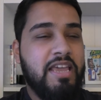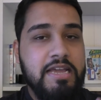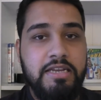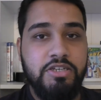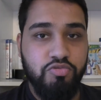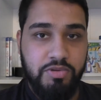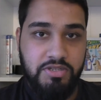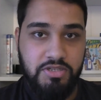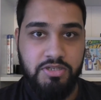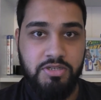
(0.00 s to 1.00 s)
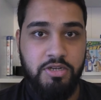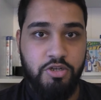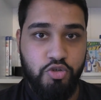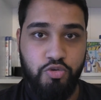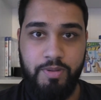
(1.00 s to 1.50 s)
hindrance
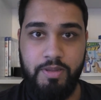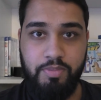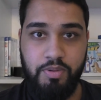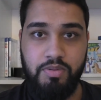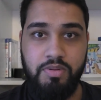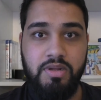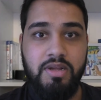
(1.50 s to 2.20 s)
to people.